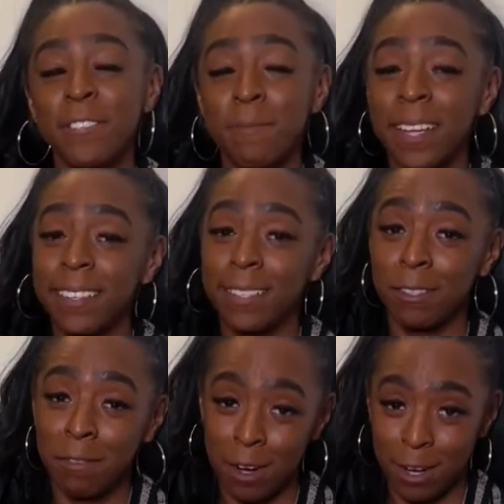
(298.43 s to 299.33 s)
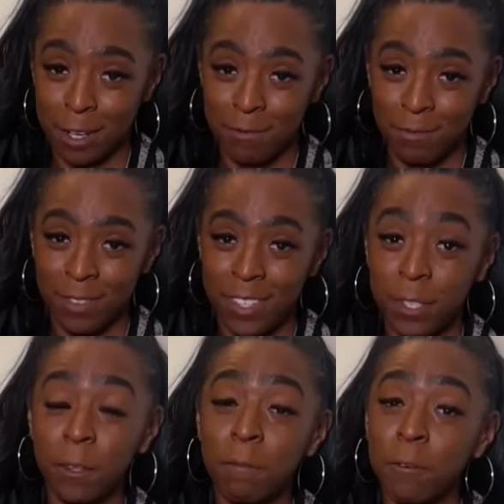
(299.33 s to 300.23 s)
you made it this far.
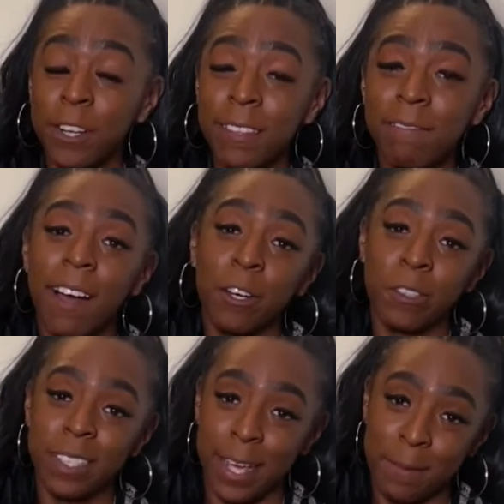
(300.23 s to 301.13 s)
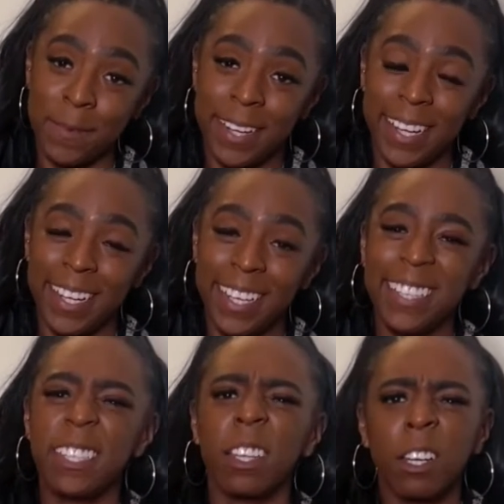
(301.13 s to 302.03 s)
So the 4th and final step
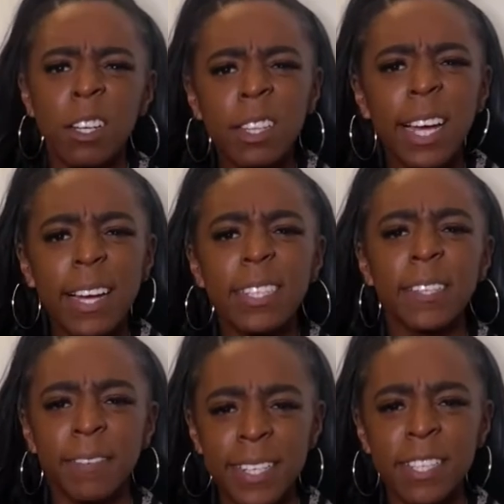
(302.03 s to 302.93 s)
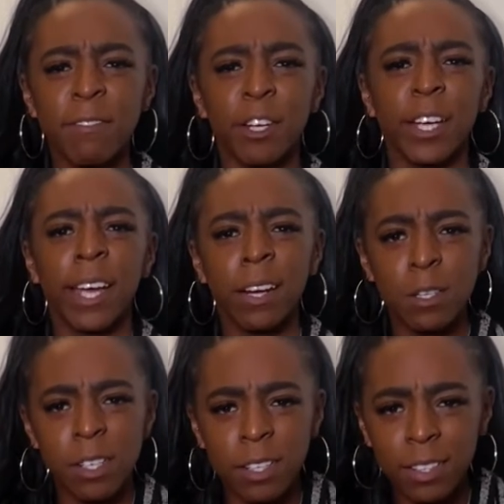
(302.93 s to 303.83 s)
is to learn the activities of your
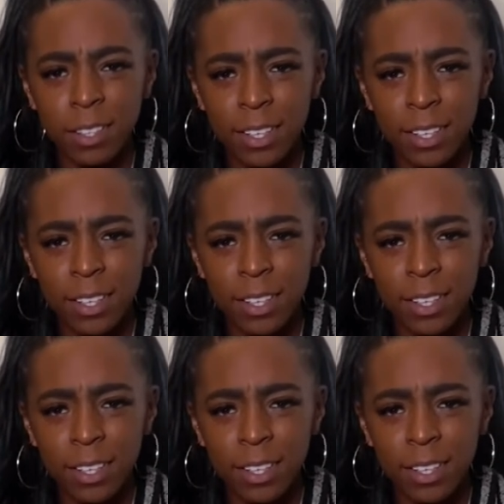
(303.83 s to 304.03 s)
character.